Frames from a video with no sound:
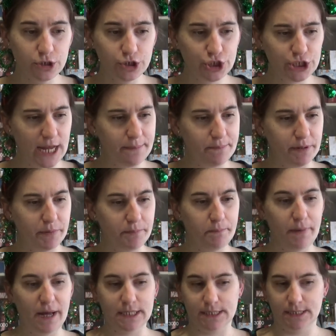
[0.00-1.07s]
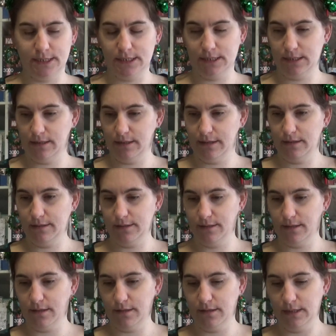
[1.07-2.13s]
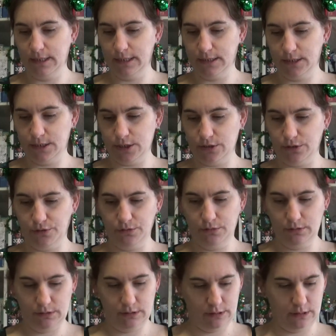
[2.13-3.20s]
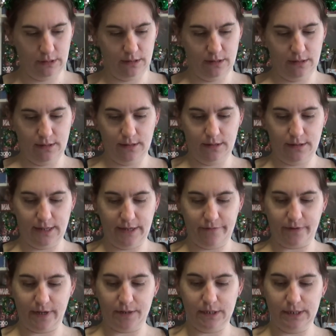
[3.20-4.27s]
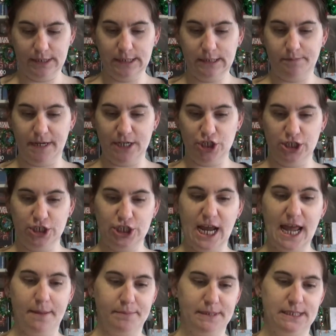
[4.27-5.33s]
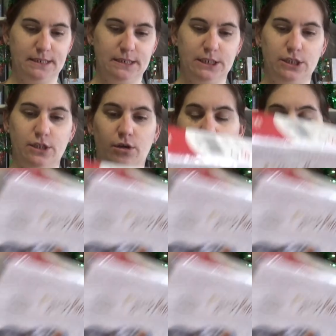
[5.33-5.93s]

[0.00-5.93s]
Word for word: Shape puzzles. So they've got special shapes. So